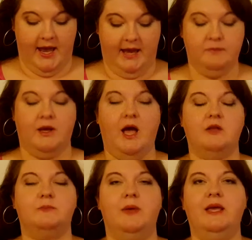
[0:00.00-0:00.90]
And
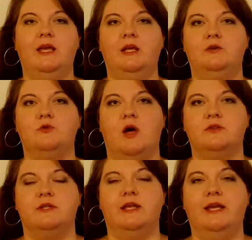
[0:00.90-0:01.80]
because Binky
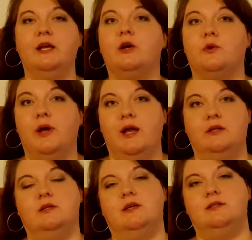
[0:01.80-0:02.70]
draws the
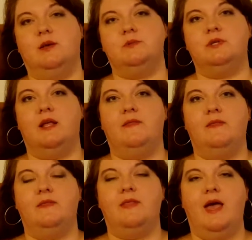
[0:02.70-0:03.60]
incorrect
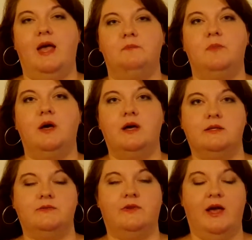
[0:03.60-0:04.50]
assumption that
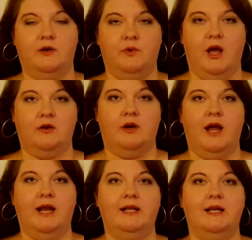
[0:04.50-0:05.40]
bugs flying around are
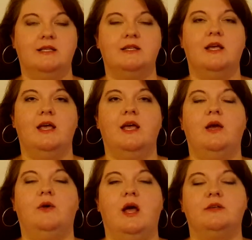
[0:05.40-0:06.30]
aliens,
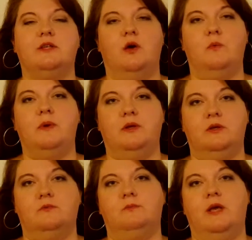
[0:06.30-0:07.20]
it would also
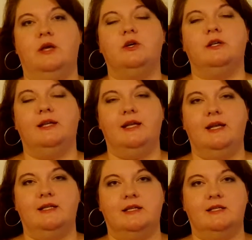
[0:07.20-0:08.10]
be a good lead
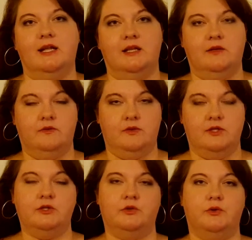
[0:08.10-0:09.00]
in to telling the
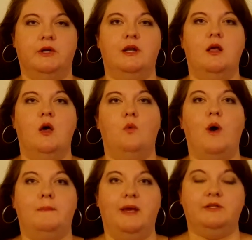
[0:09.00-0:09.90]
children
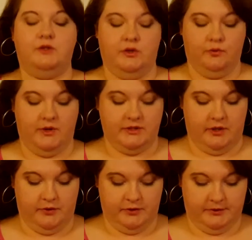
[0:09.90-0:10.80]
what makes good
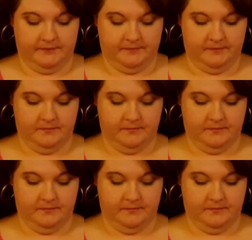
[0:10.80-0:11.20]
research.